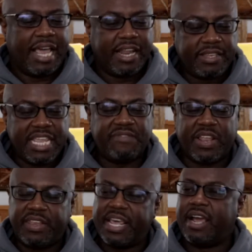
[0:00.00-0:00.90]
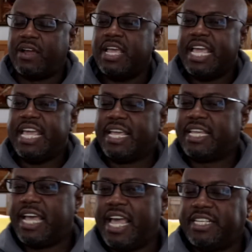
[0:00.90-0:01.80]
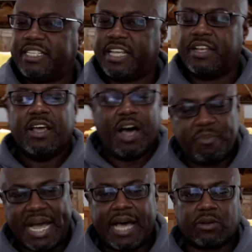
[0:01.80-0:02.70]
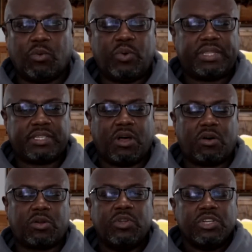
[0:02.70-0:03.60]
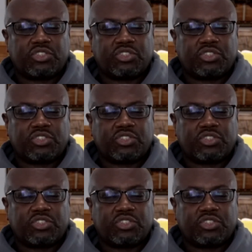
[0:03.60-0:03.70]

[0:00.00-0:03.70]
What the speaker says: And then even there, he engages in a battle with his uncle,